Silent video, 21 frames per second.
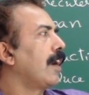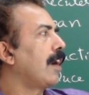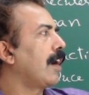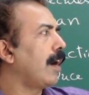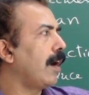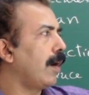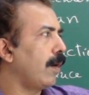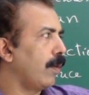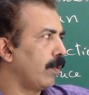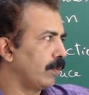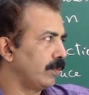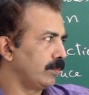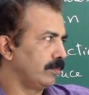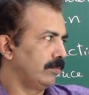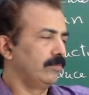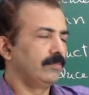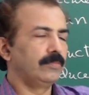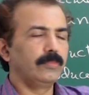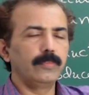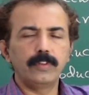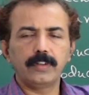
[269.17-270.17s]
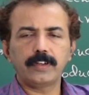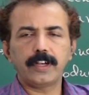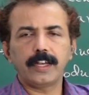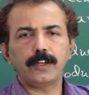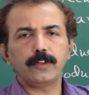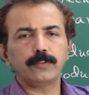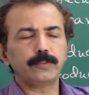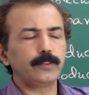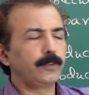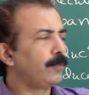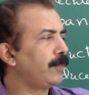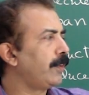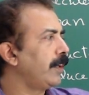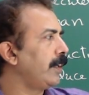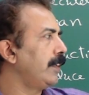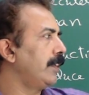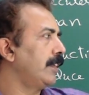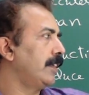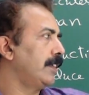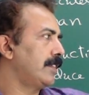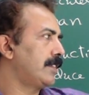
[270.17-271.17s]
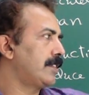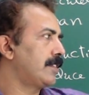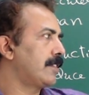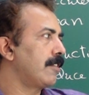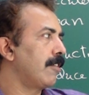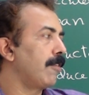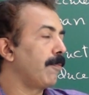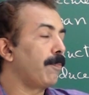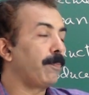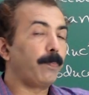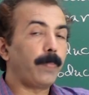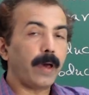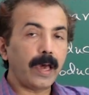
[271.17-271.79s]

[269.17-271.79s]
Cow, 10 to 15 years.